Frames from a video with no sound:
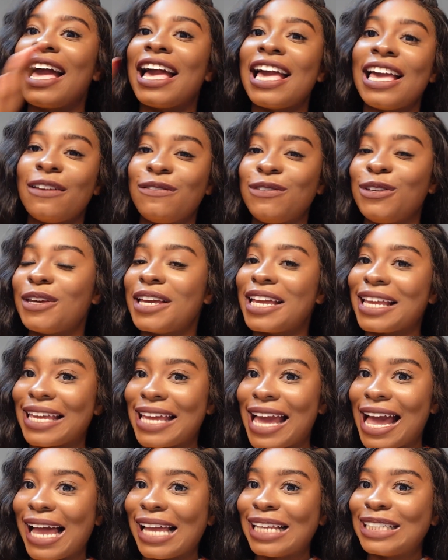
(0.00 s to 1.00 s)
if you can
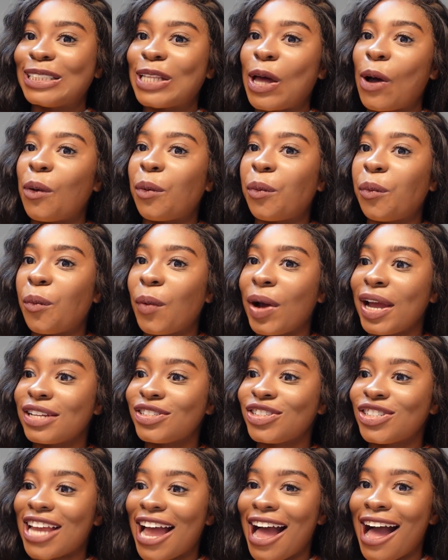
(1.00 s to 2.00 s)
guess
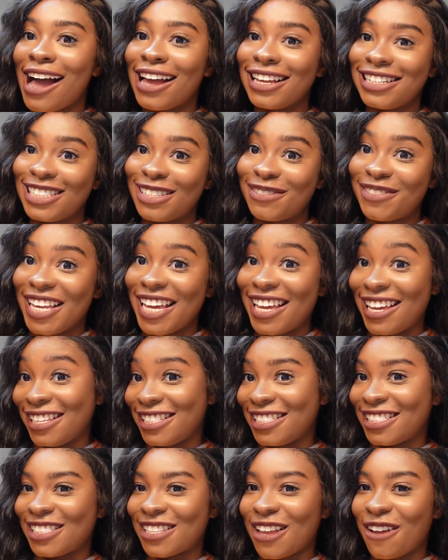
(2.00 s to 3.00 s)
which item it
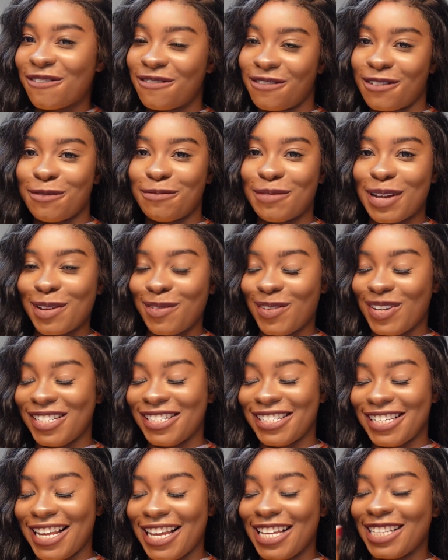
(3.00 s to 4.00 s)
is from my
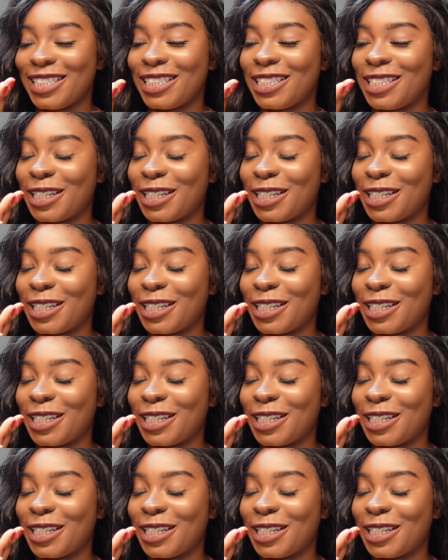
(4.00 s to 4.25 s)
wish list.